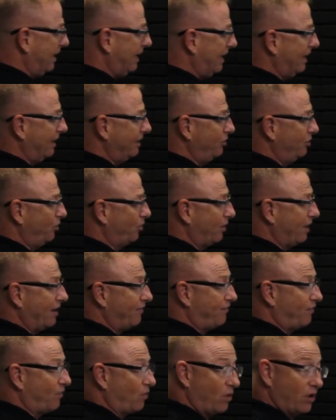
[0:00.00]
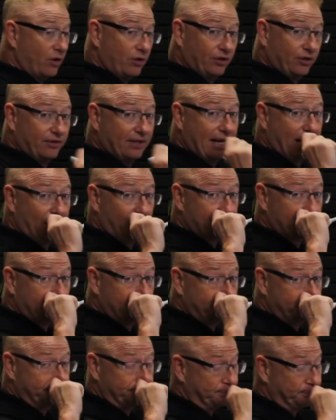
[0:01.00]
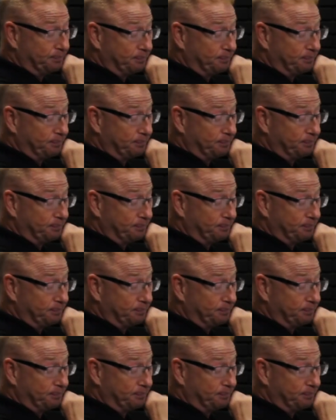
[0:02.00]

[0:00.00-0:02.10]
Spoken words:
and you were at $400,000,